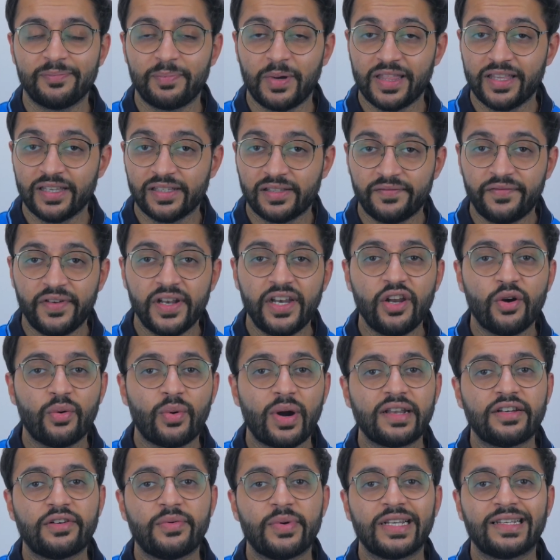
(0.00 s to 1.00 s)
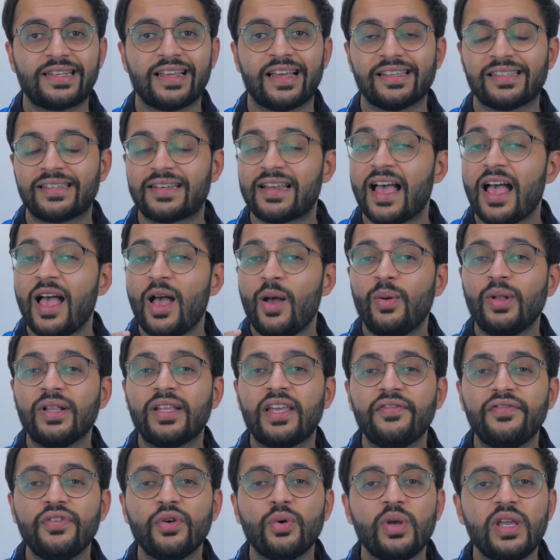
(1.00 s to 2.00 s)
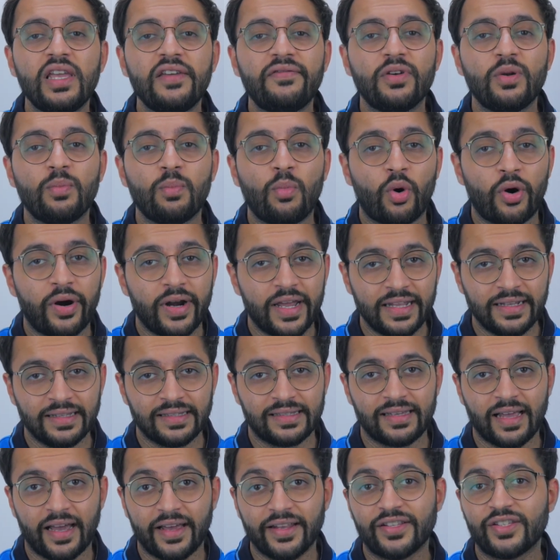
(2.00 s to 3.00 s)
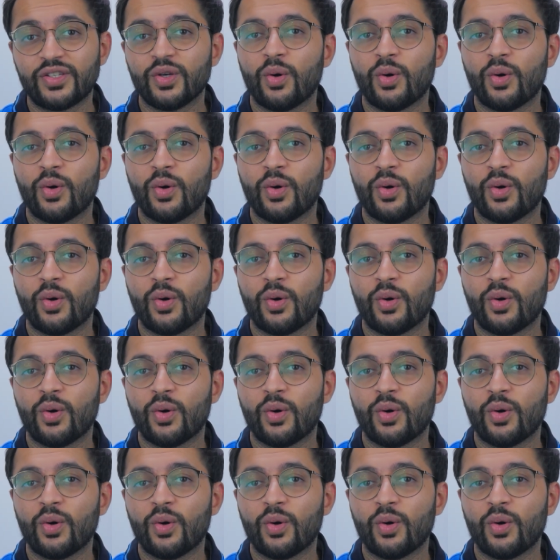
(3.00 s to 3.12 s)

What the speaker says: but this video rendering test will give you even more insight.